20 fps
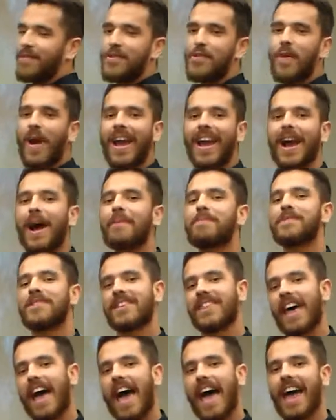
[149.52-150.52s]
if you wake up
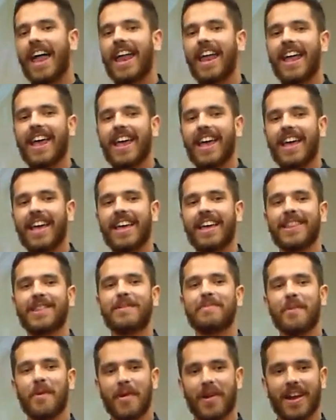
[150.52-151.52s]
to that in
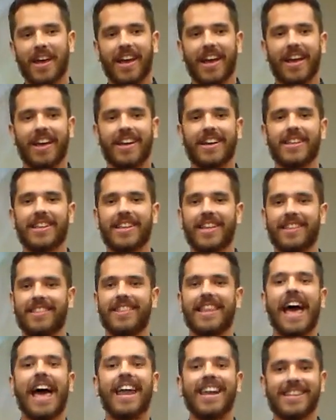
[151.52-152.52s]
the morning
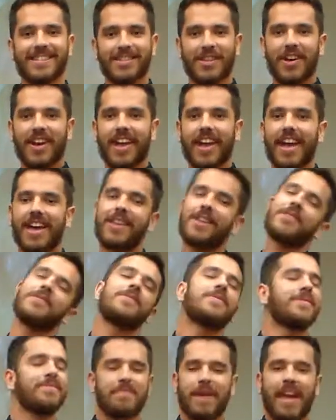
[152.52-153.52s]
and that is looking at
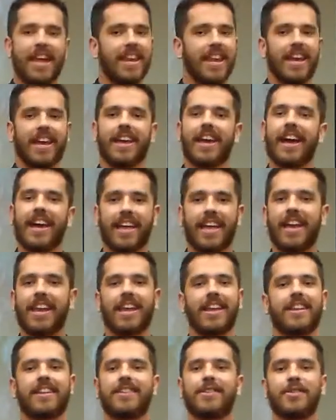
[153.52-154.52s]
you, panic. I get
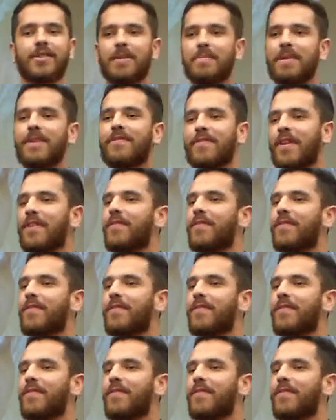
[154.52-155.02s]
it. You can be